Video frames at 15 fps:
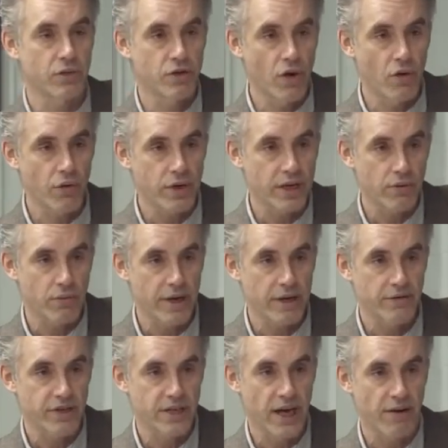you don't get rid
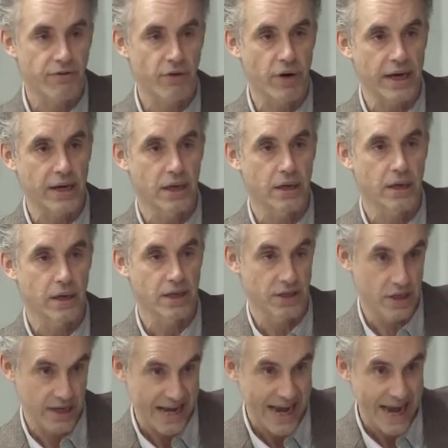of suffering, because
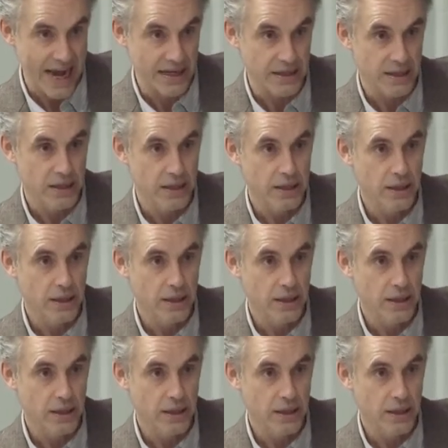you can't.